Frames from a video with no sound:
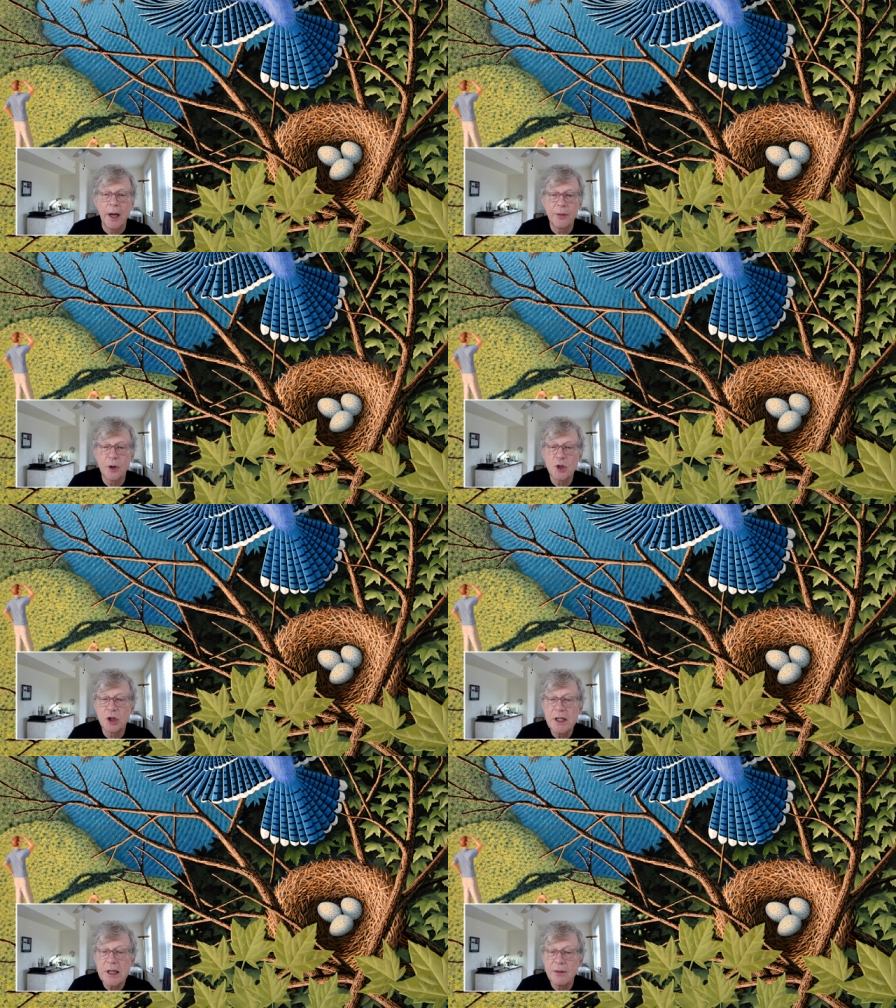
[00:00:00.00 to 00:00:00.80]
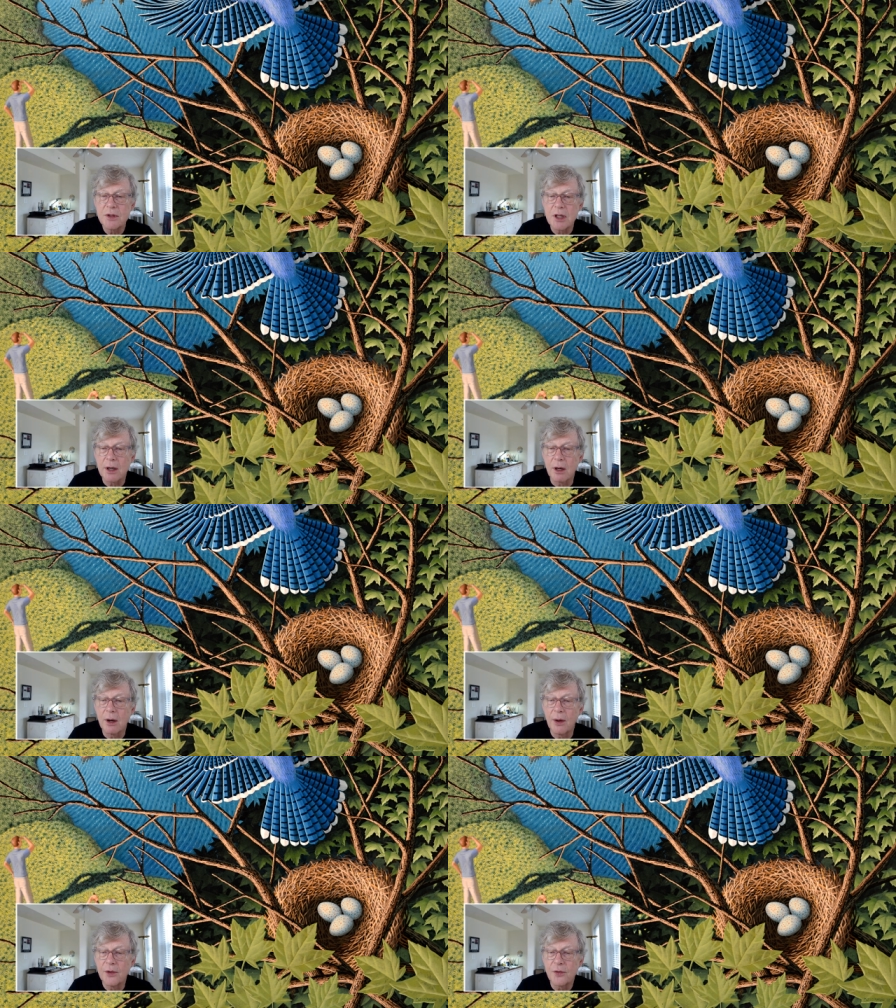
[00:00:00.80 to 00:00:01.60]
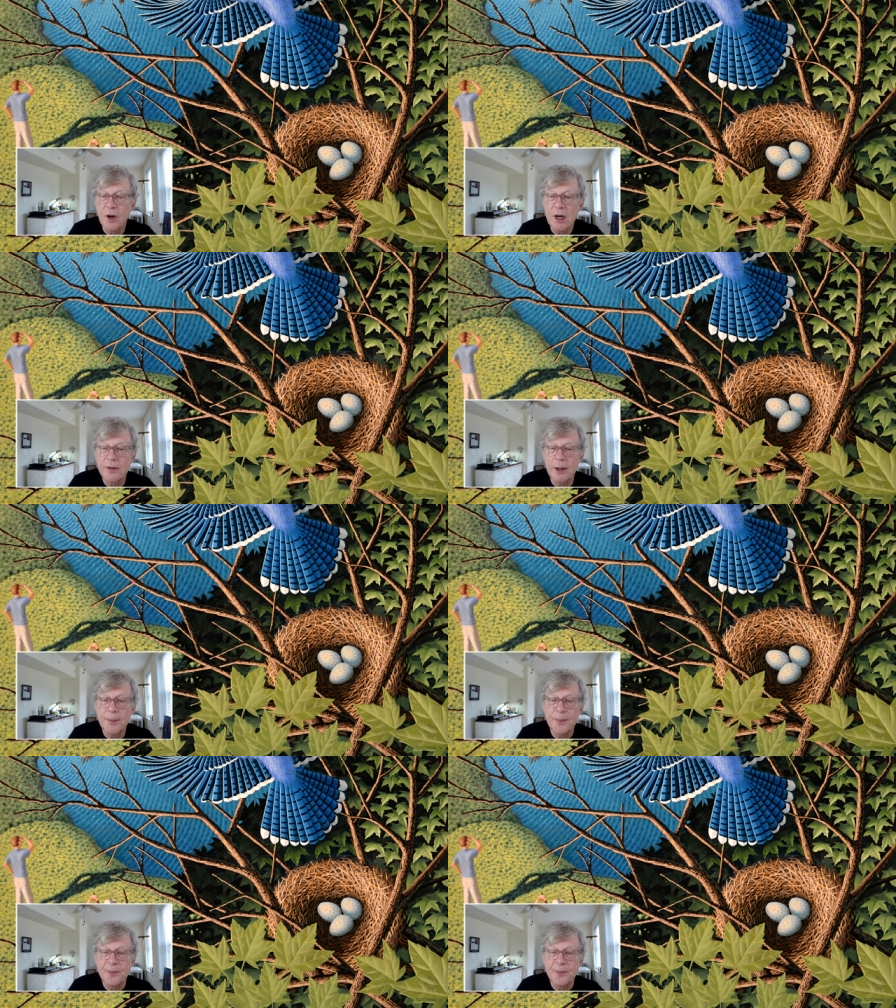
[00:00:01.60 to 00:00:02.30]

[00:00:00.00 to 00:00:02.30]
and those leaves that are in front of it.